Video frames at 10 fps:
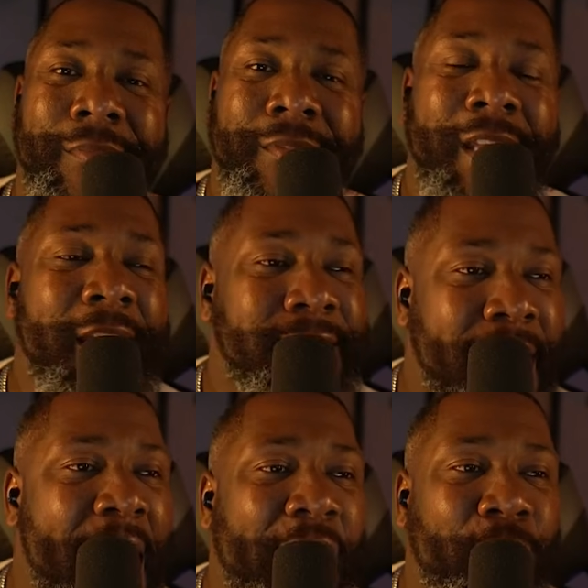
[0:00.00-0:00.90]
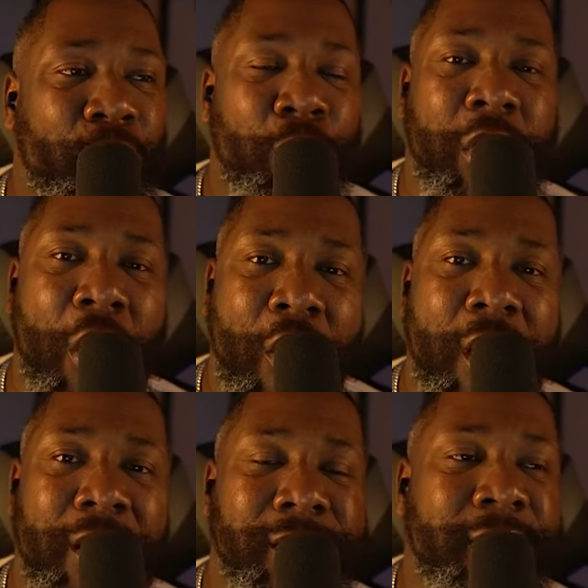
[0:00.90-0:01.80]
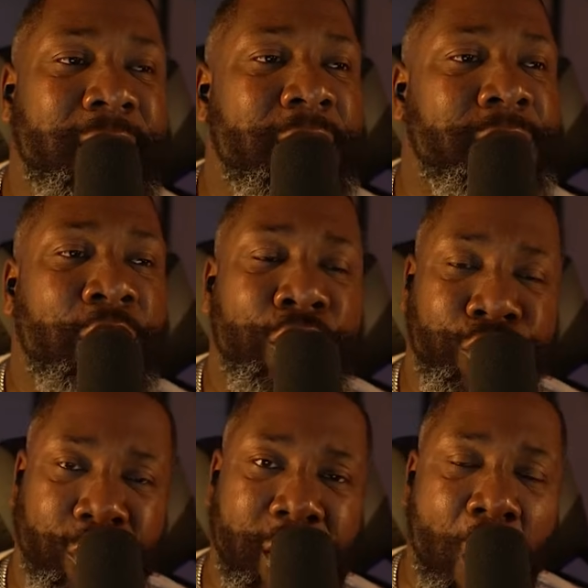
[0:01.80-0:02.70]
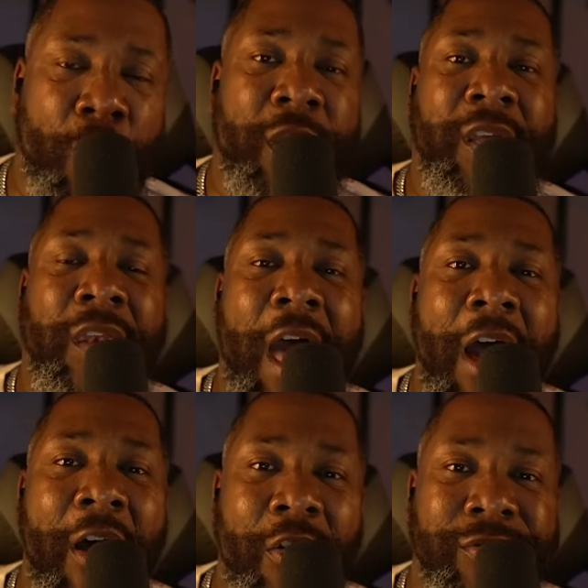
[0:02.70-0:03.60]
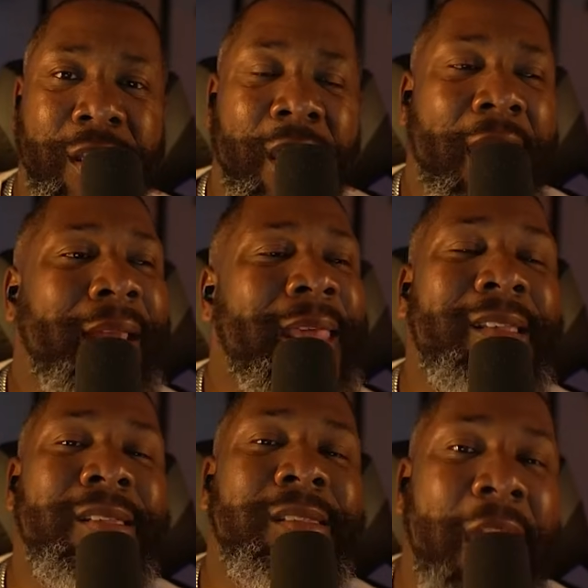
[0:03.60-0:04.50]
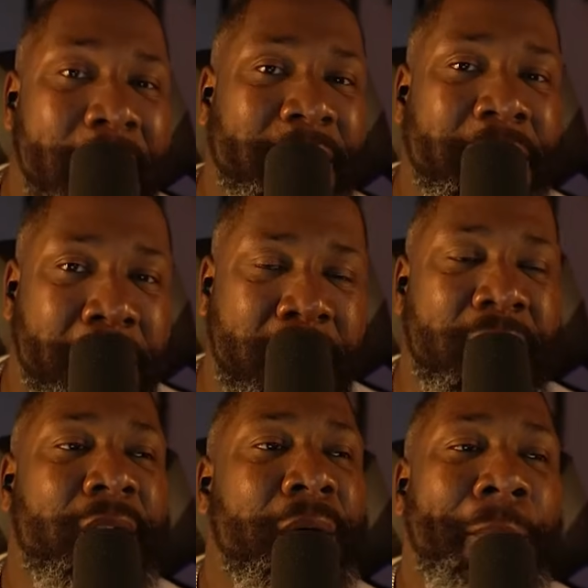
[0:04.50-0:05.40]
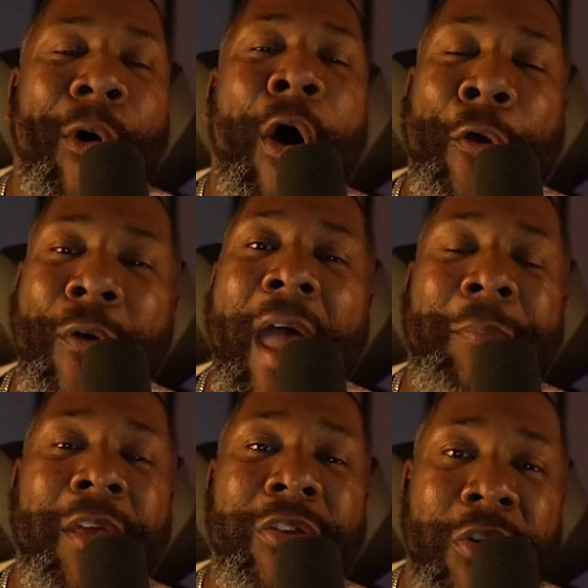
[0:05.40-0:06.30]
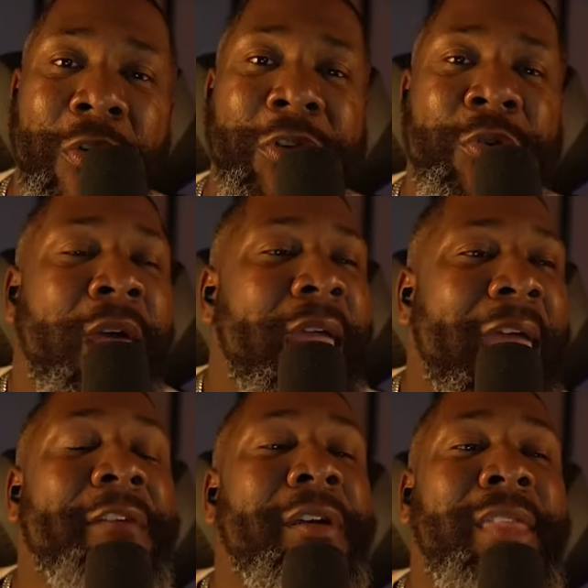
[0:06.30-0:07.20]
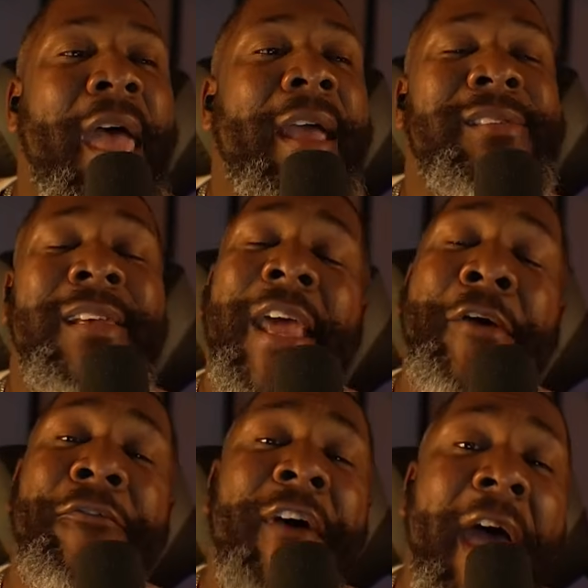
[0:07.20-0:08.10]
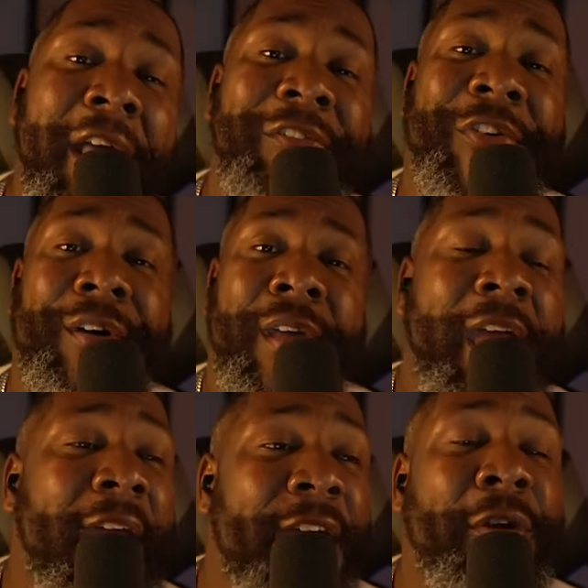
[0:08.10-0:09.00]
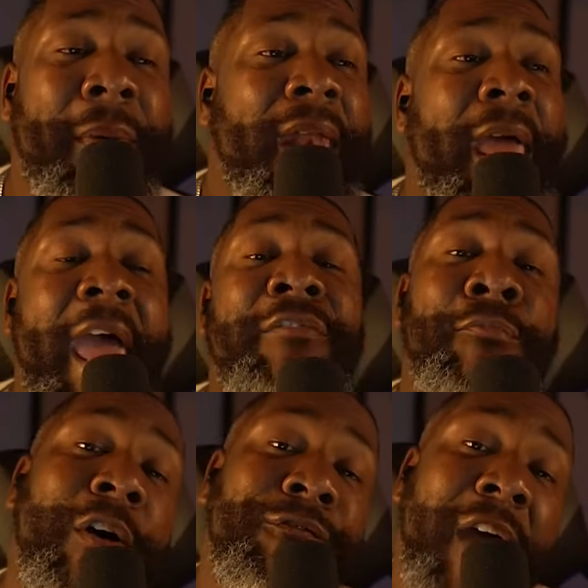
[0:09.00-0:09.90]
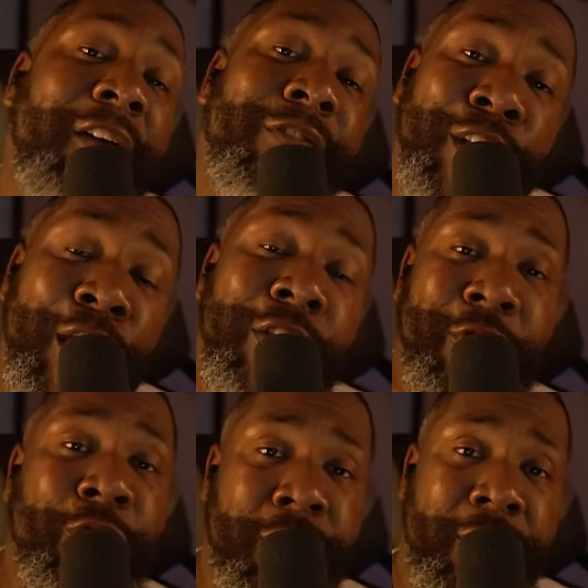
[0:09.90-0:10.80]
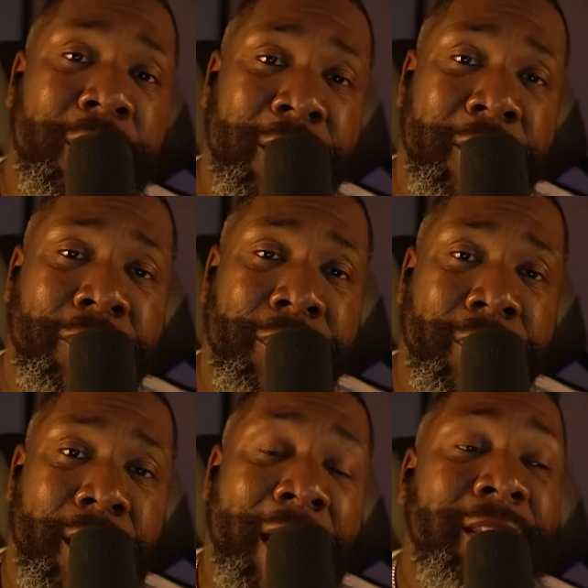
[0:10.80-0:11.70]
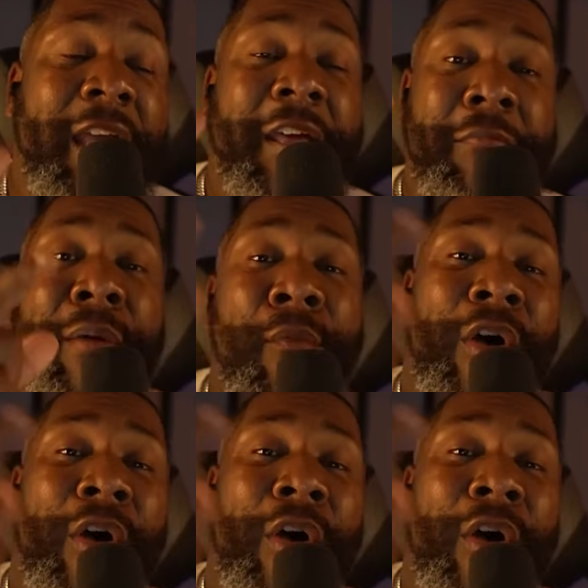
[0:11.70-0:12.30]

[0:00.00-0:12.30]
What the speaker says: These kangaroo courts and these draconian laws, and they still commit more crime than you do. Everything is in their favor. Everybody have more favor than you, and they commit more